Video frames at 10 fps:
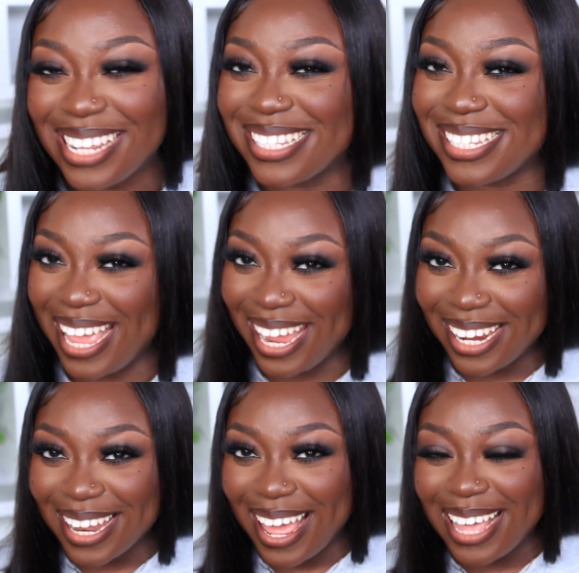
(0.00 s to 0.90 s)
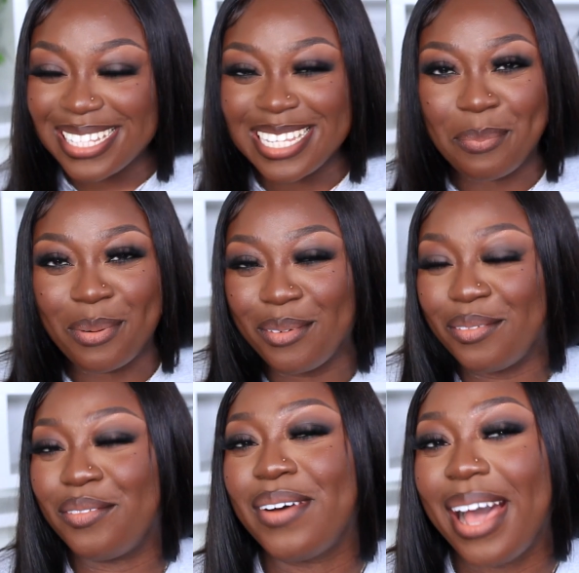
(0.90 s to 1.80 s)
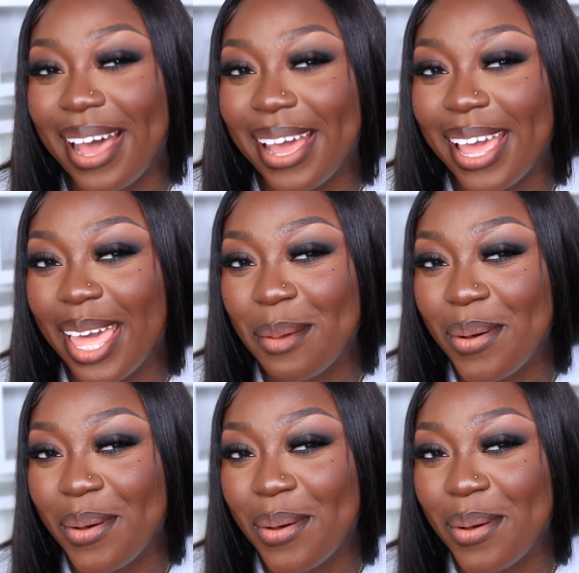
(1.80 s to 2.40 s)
of date night type of vibe,